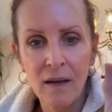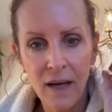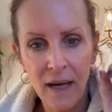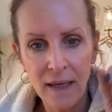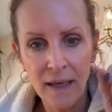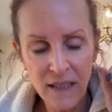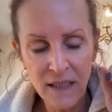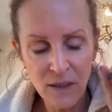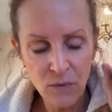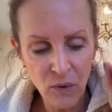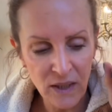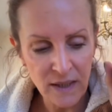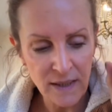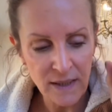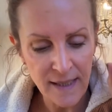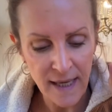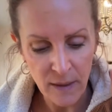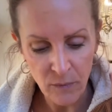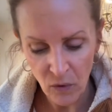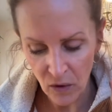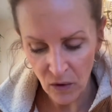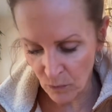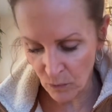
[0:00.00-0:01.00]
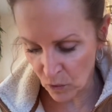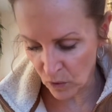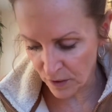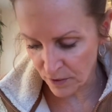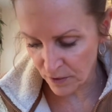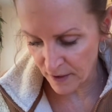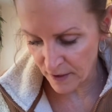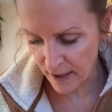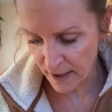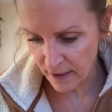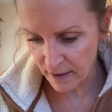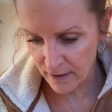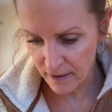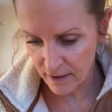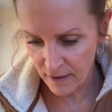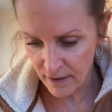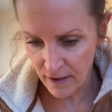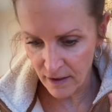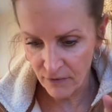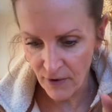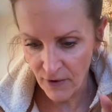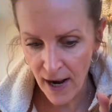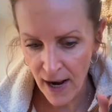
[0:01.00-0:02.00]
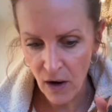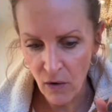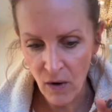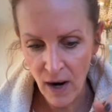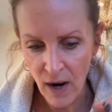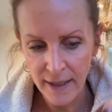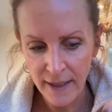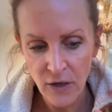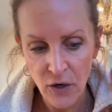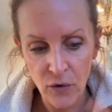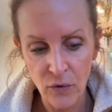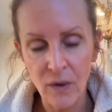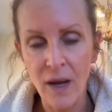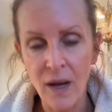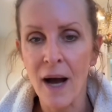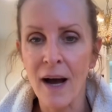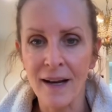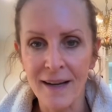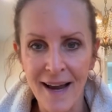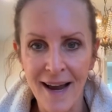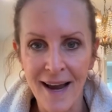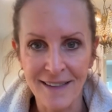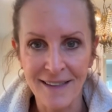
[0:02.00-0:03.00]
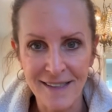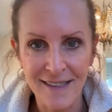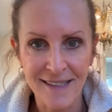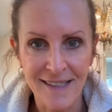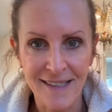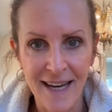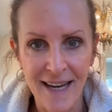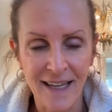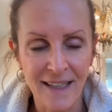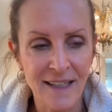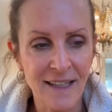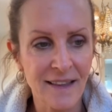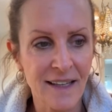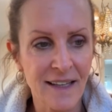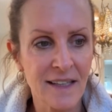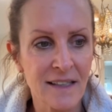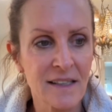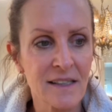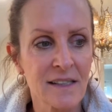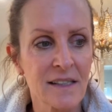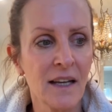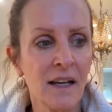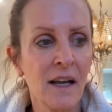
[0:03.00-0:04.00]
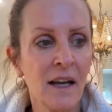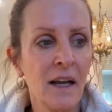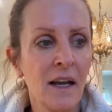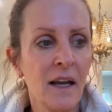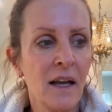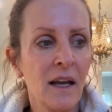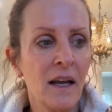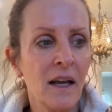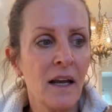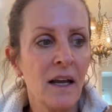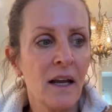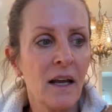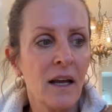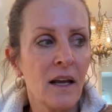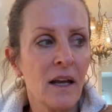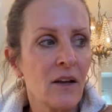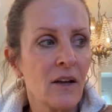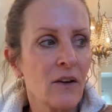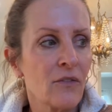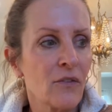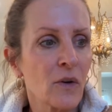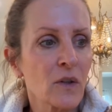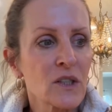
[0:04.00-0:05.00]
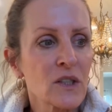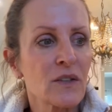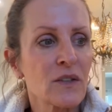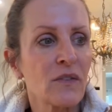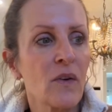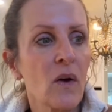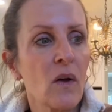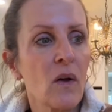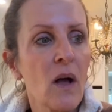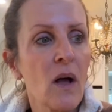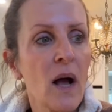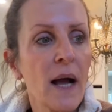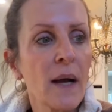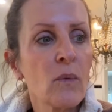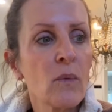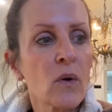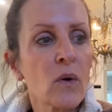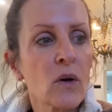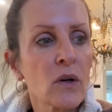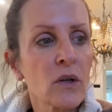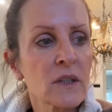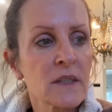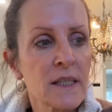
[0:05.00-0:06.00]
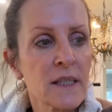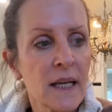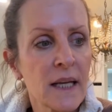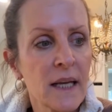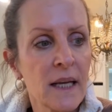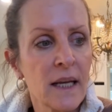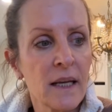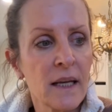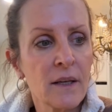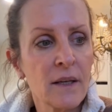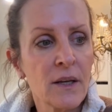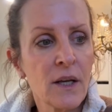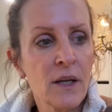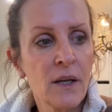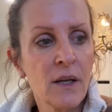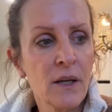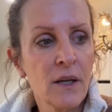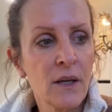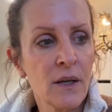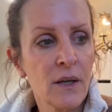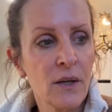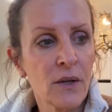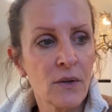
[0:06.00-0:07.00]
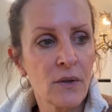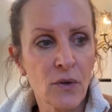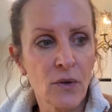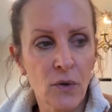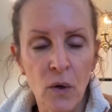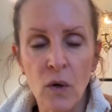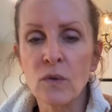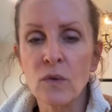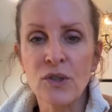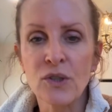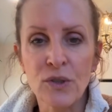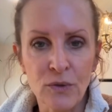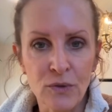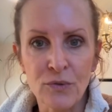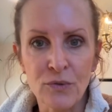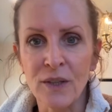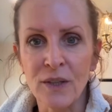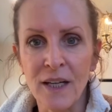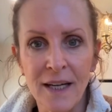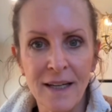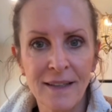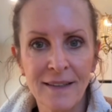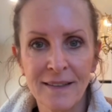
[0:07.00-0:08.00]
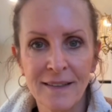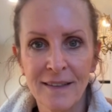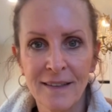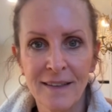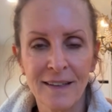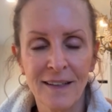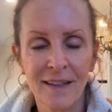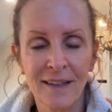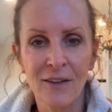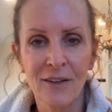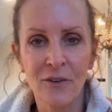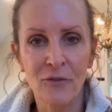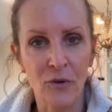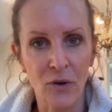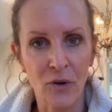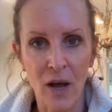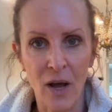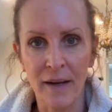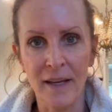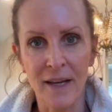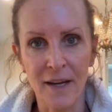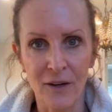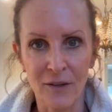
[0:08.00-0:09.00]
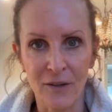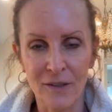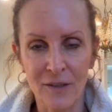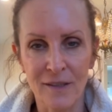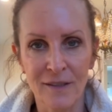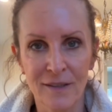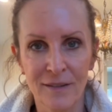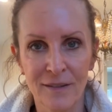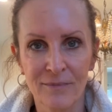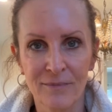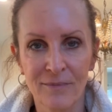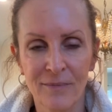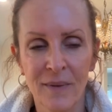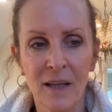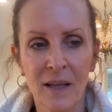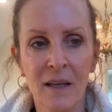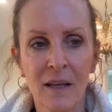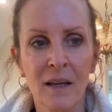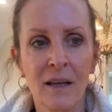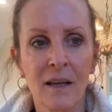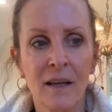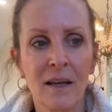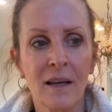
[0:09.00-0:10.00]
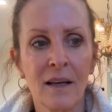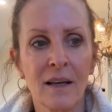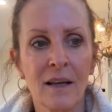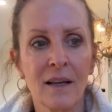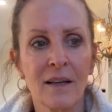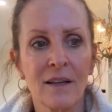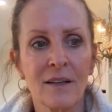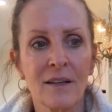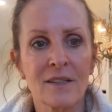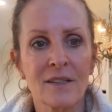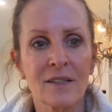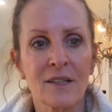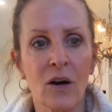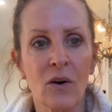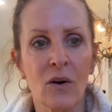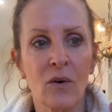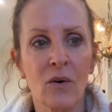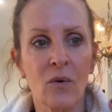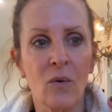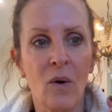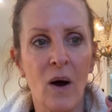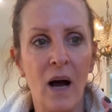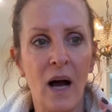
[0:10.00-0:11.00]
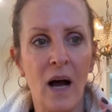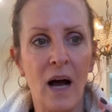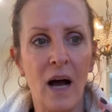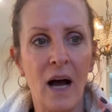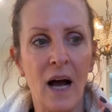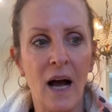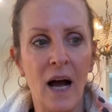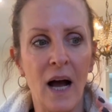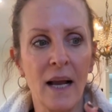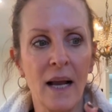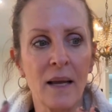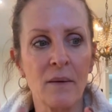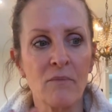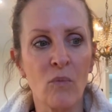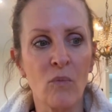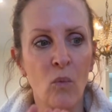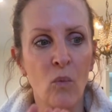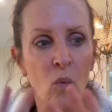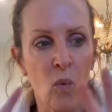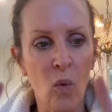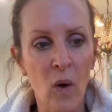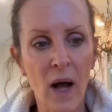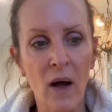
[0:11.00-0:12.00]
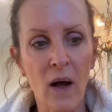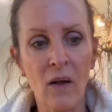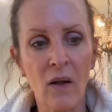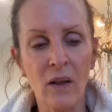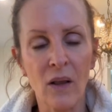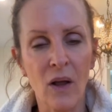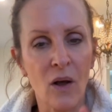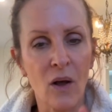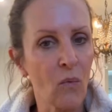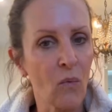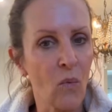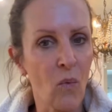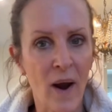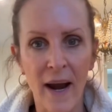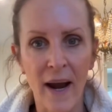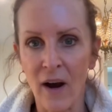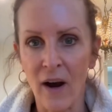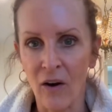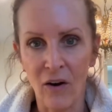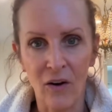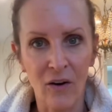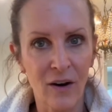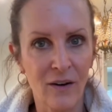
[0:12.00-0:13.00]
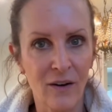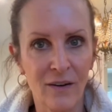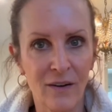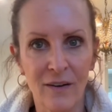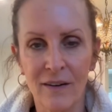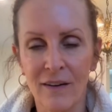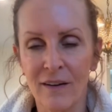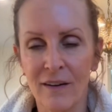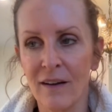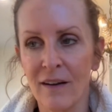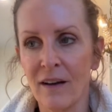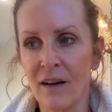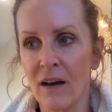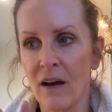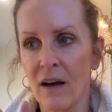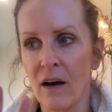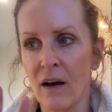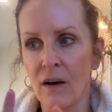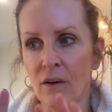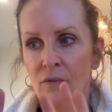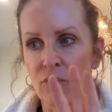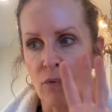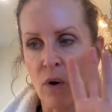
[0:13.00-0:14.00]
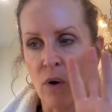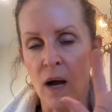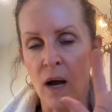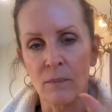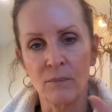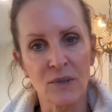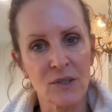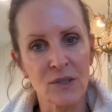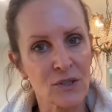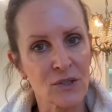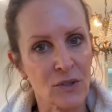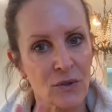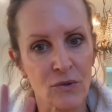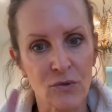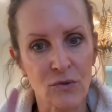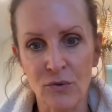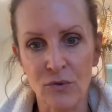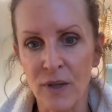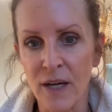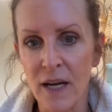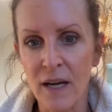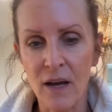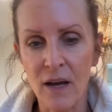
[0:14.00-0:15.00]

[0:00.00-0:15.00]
I know God has his hand in this. First of all, I worked in neurosurgery for nine years. So I'm well aware of Rob's surgery, of what all of this entails.